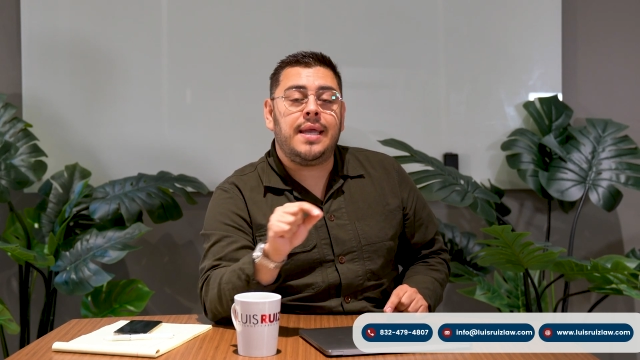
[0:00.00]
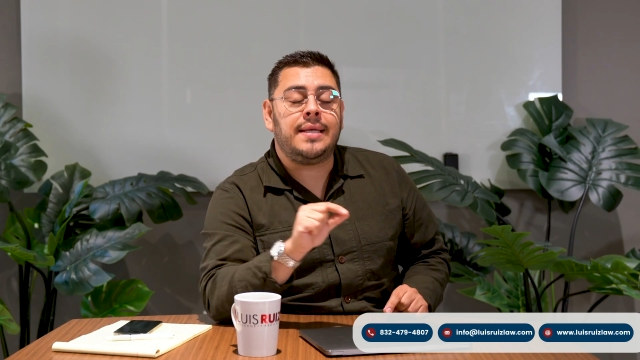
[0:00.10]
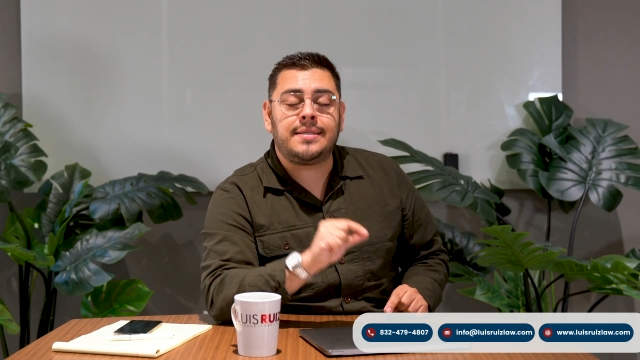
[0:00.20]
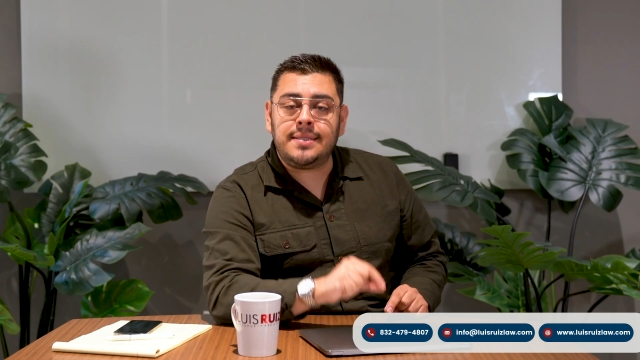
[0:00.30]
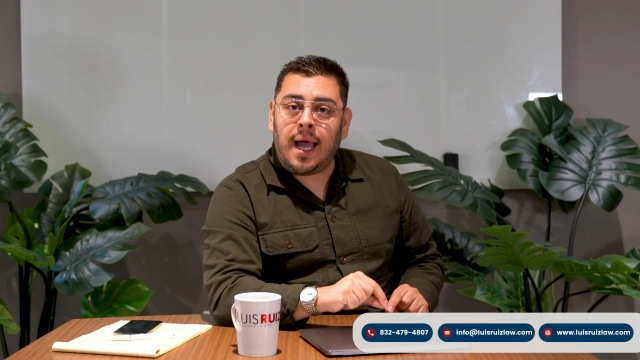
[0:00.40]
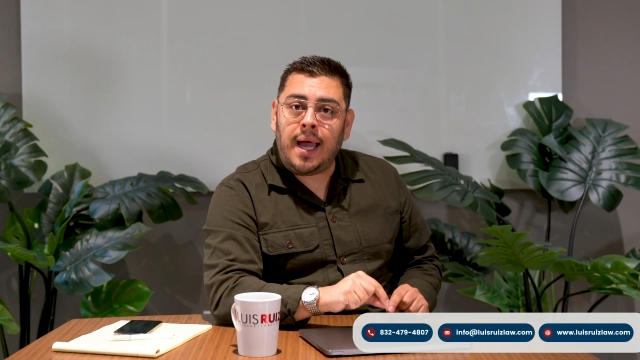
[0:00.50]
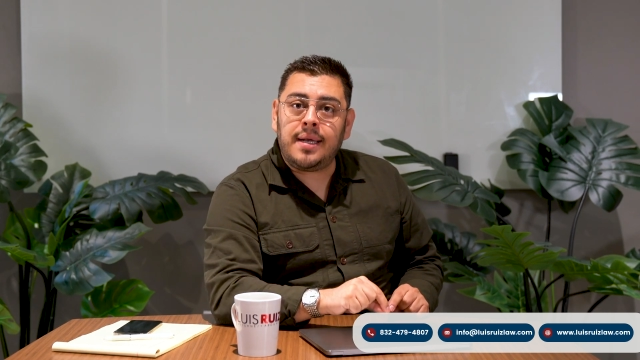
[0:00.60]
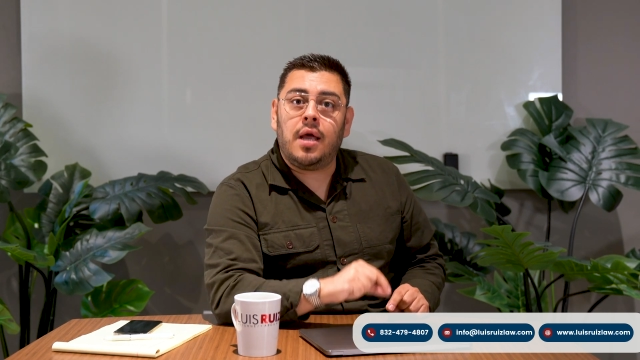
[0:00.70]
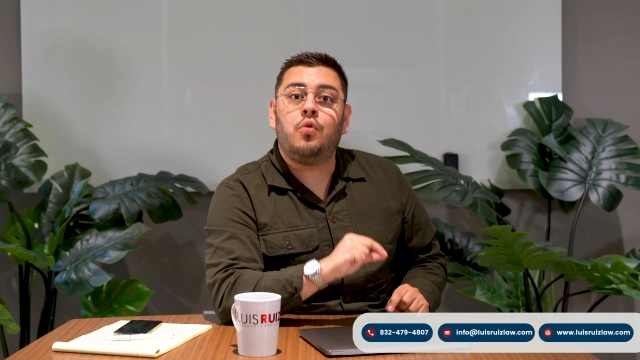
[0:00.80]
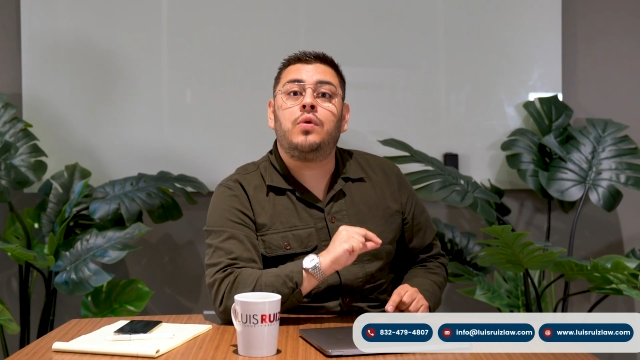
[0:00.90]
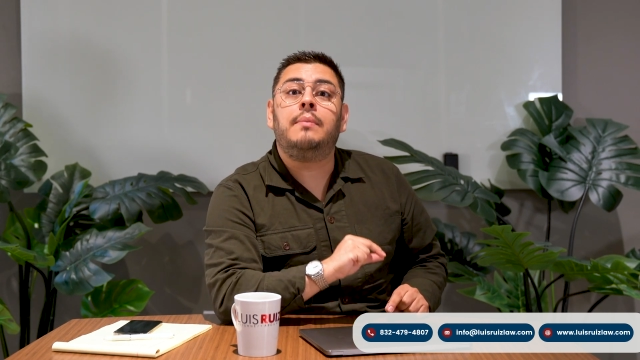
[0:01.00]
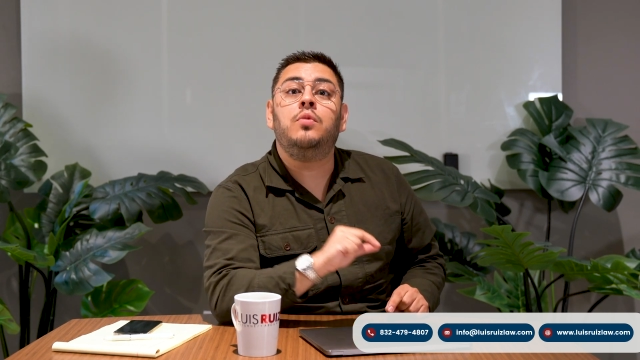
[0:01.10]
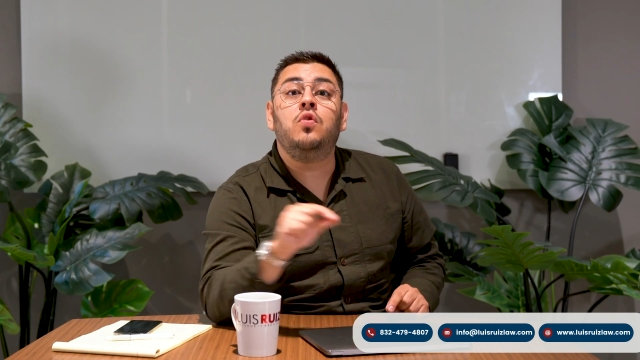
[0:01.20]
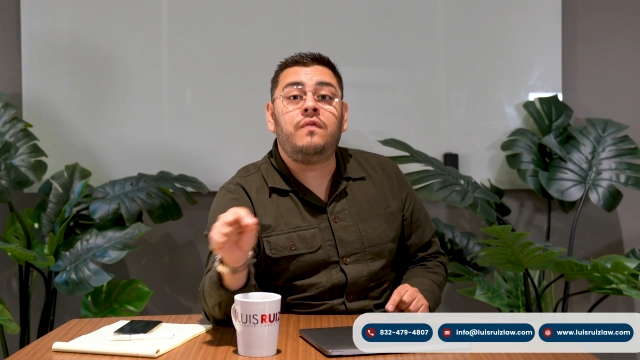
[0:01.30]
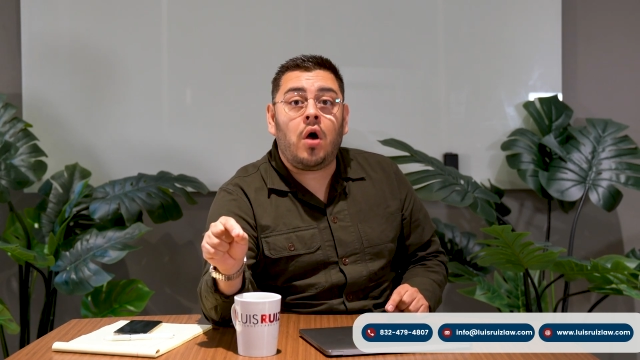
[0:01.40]
is not
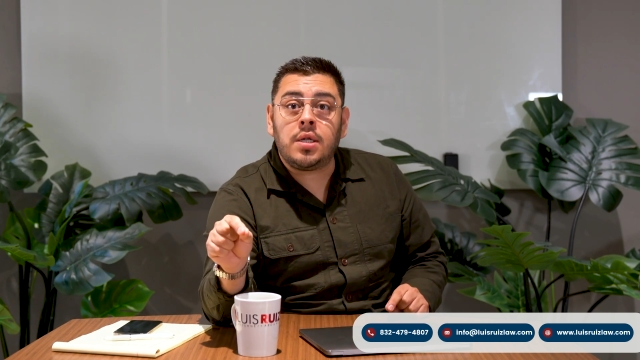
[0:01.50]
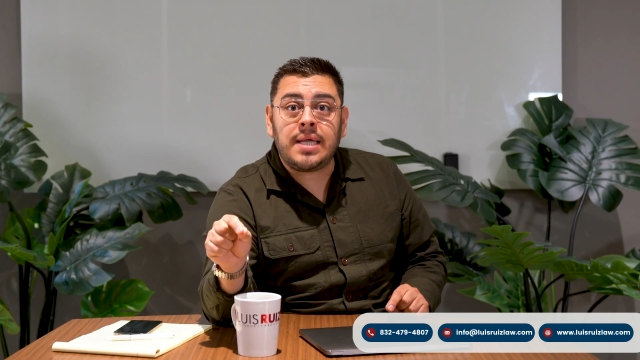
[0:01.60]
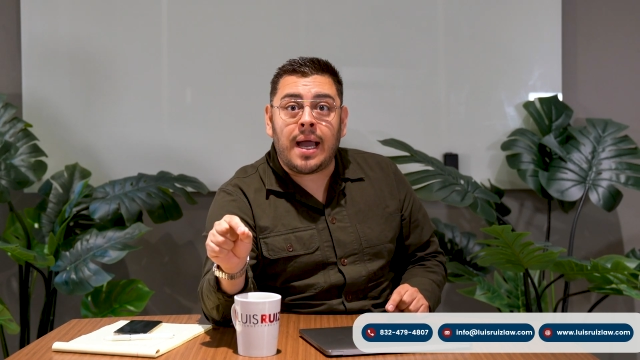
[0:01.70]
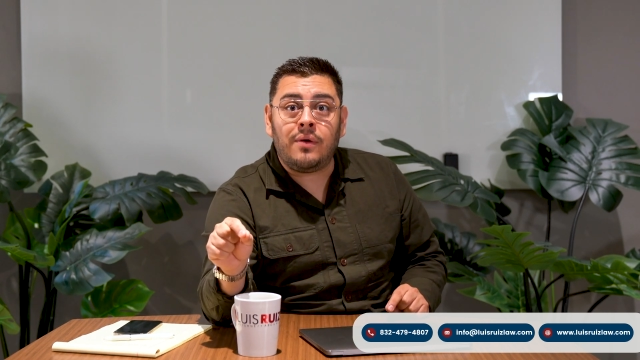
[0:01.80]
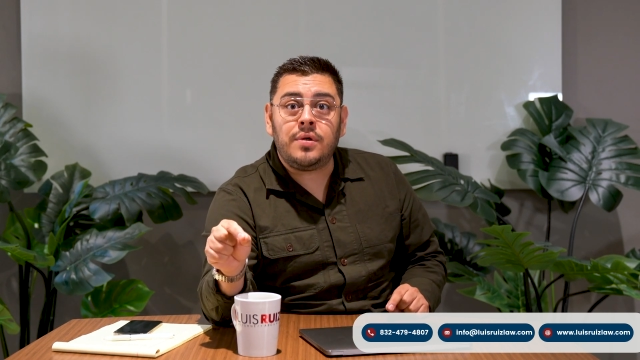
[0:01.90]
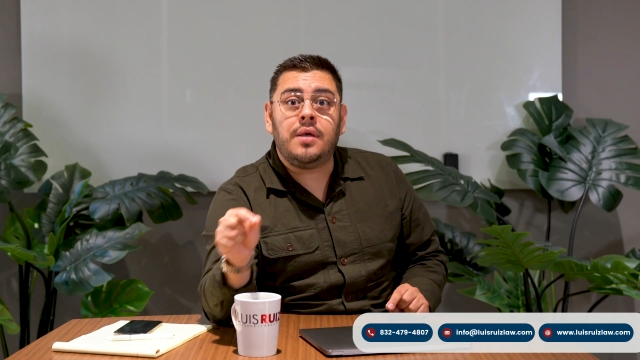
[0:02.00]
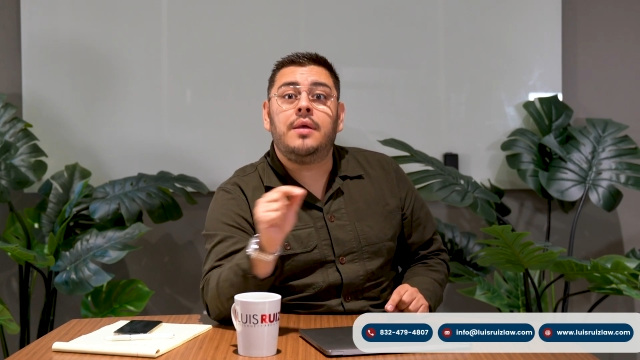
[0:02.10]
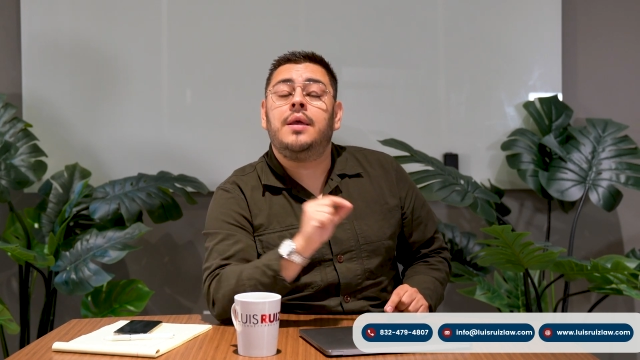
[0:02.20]
remove all doubt.